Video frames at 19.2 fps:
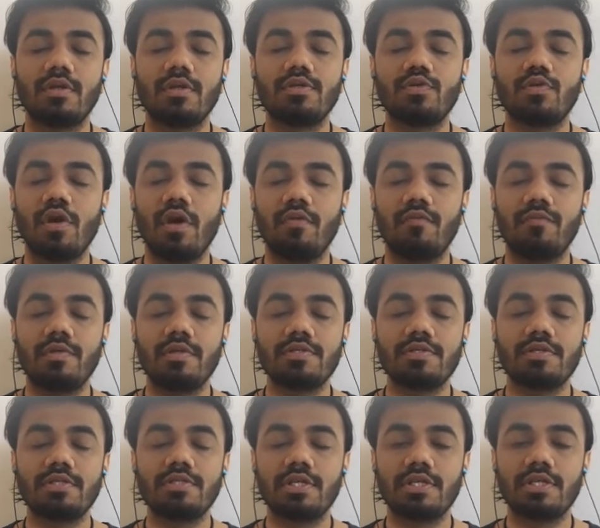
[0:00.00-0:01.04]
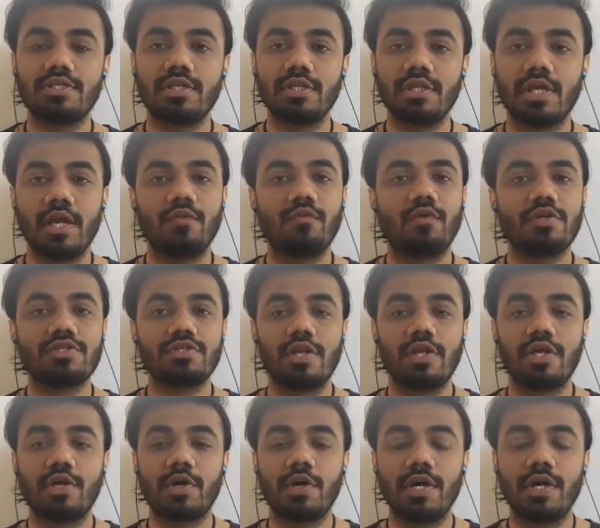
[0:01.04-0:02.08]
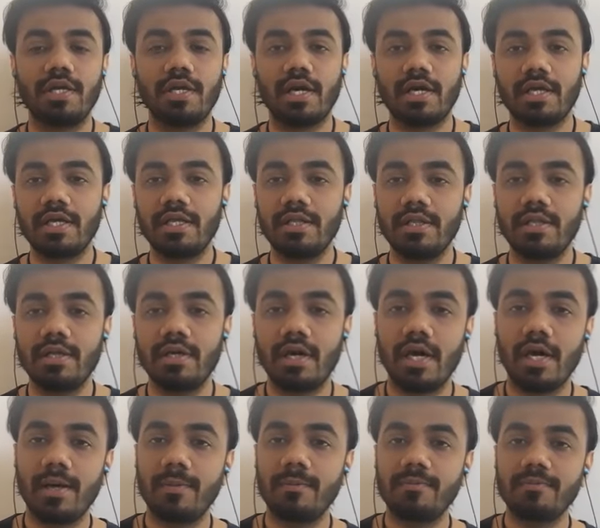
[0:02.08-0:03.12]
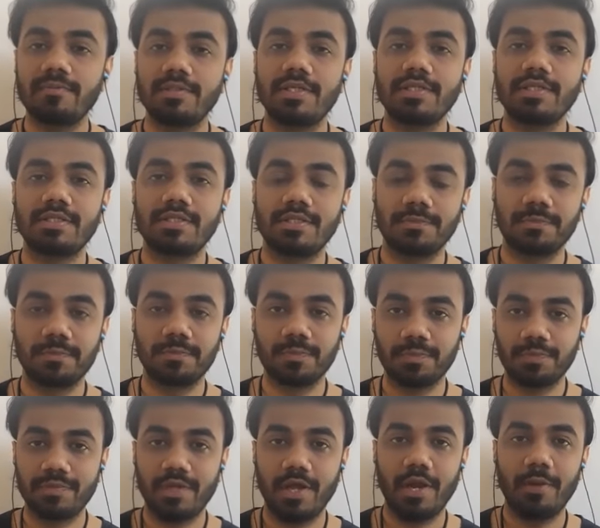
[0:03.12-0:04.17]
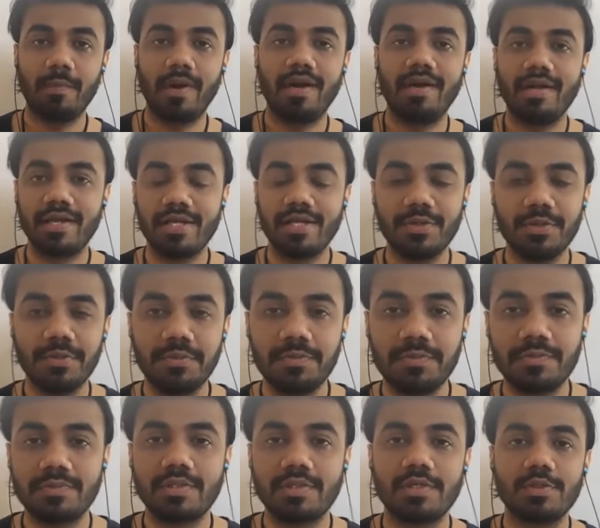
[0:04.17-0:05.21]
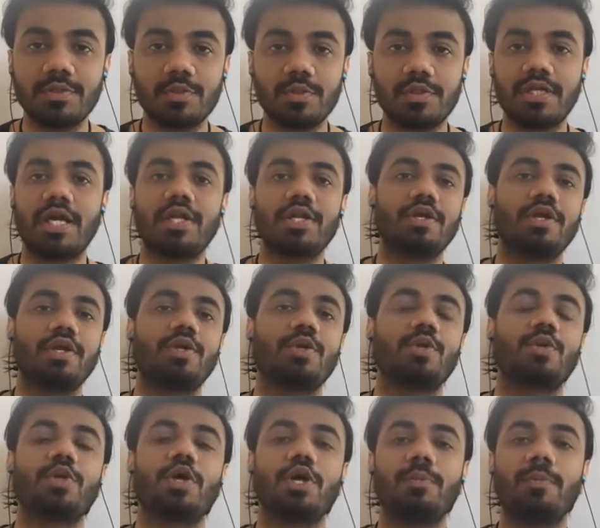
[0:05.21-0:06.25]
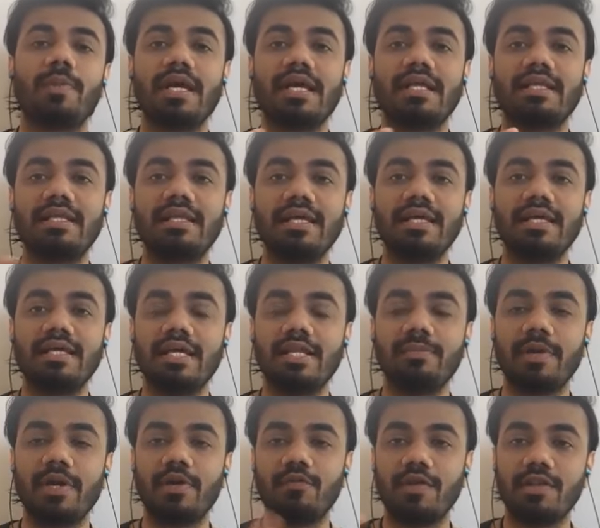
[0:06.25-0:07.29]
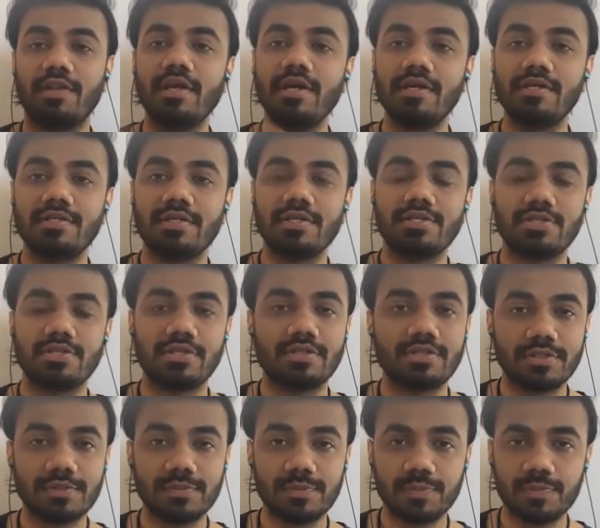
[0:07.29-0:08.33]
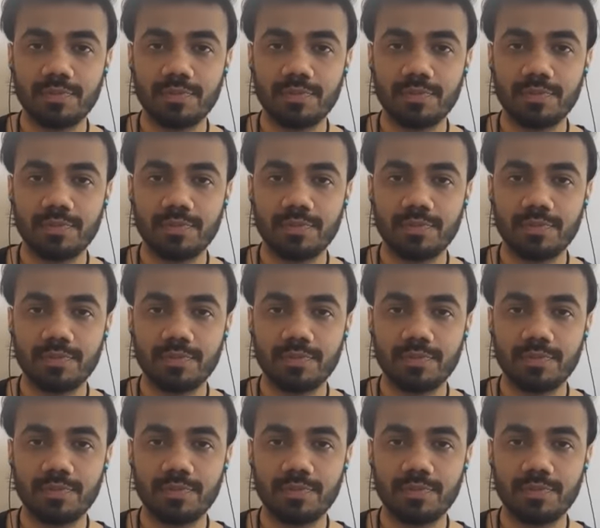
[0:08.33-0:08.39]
Those who have missed the session can watch the recording again. I am just reminding you so that you do not break the link in between the sessions.